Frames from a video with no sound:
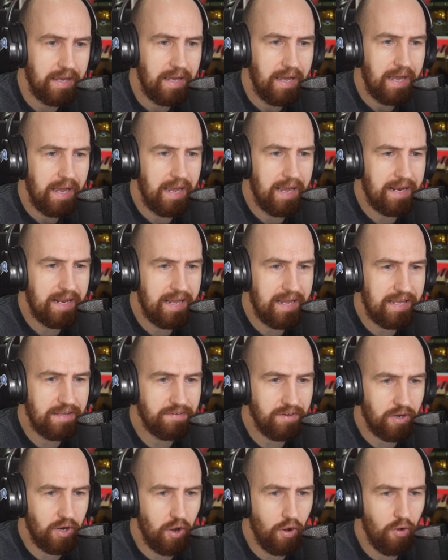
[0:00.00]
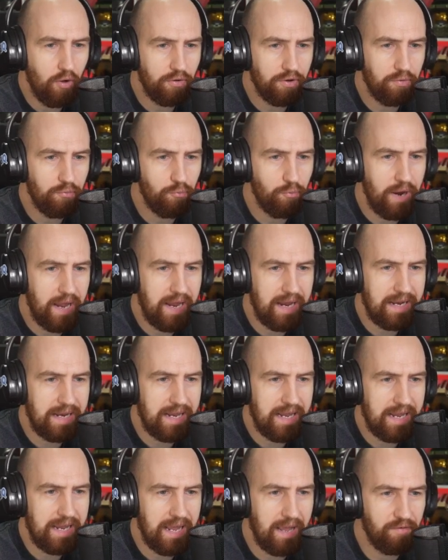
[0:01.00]
It is cold and
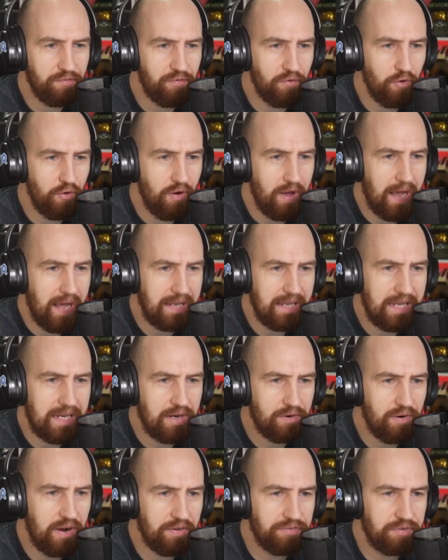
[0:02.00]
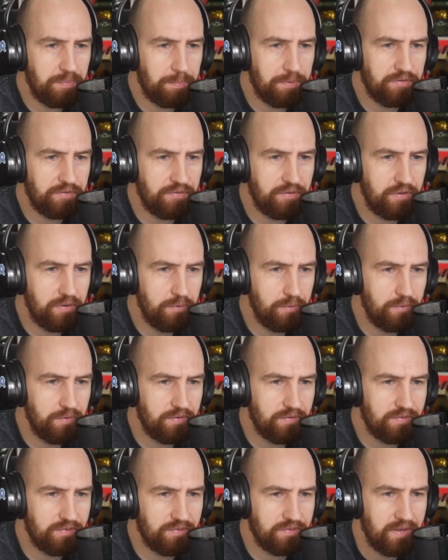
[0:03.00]
rainy for Ali Crafts
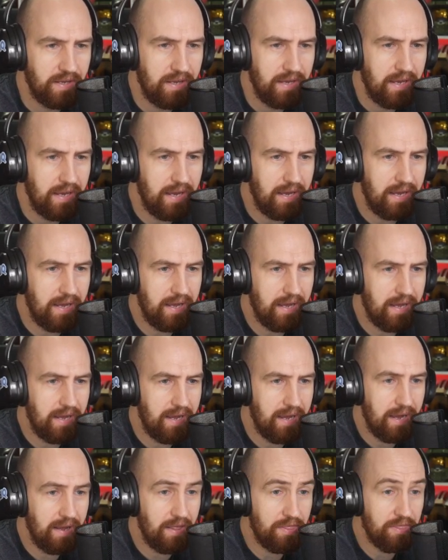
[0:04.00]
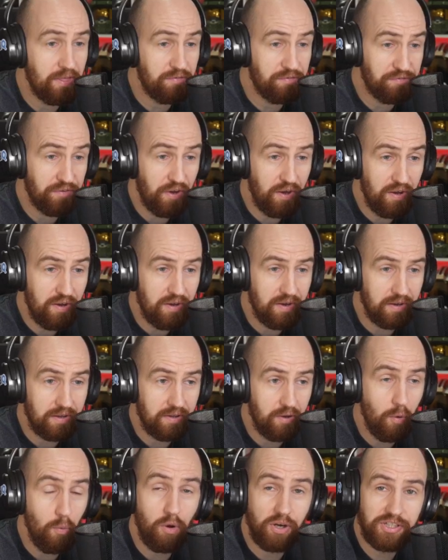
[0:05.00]
Pursuits. Uh, The Ferg,
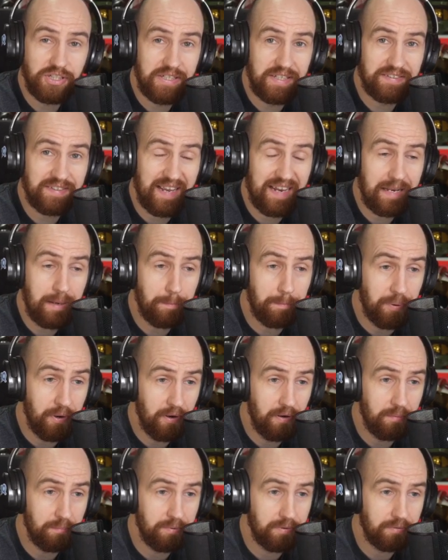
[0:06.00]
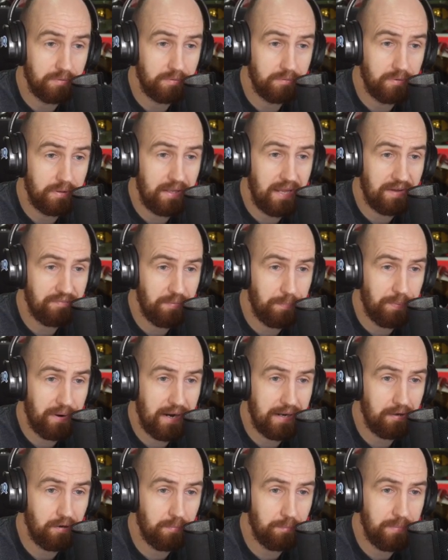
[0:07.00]
you're watching this in the pub. Well, have a
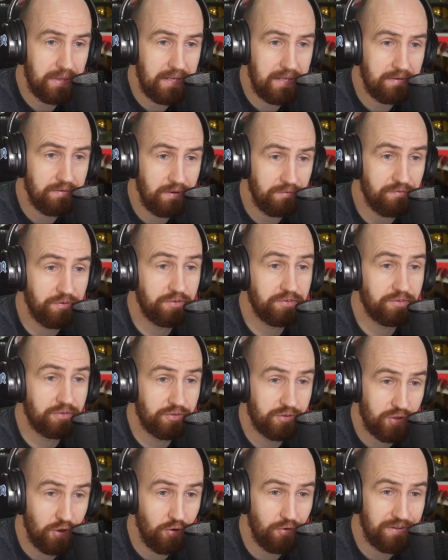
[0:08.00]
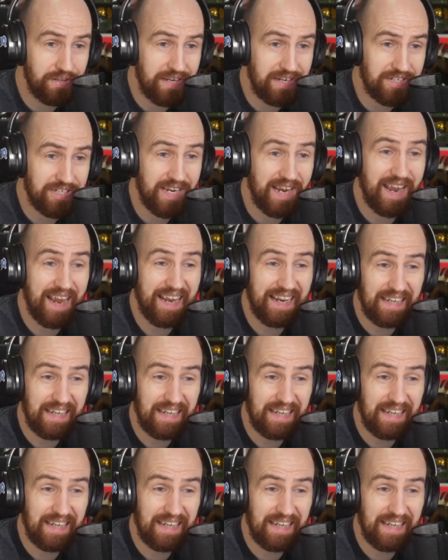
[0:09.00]
pint on me for Shoreditch in